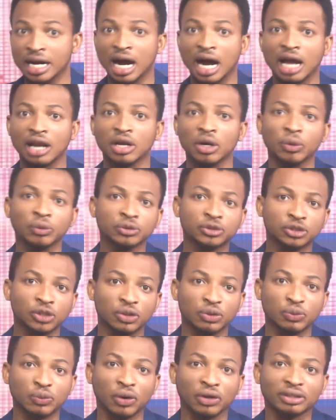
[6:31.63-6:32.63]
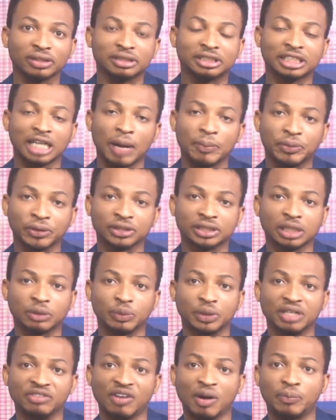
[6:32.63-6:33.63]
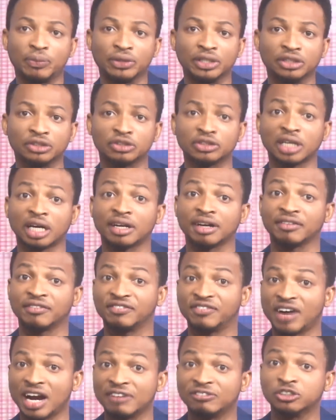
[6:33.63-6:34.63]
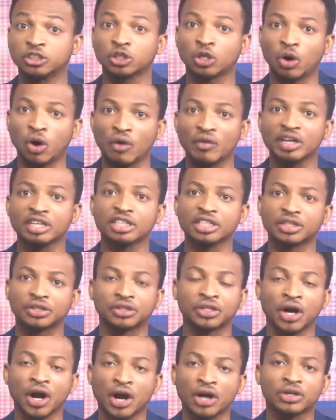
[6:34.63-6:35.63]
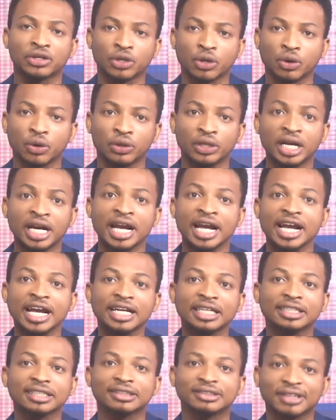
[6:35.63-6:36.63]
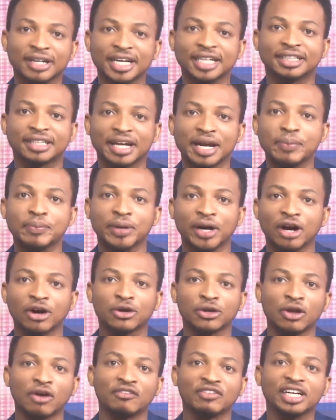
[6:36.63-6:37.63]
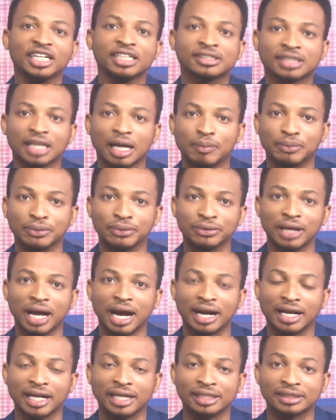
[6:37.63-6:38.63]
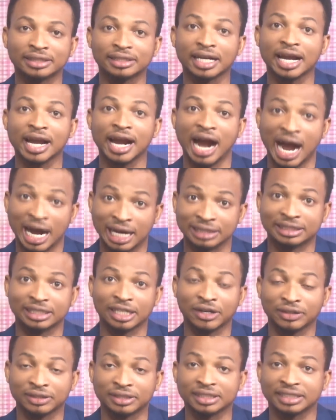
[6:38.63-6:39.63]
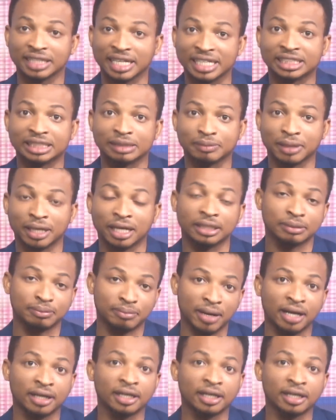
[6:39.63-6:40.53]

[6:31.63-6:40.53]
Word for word: Alonso won the Champions League with Liverpool in 2005 scoring the third goal in the 3 3 miracle of Istanbul against Ancelotti's AC Milan man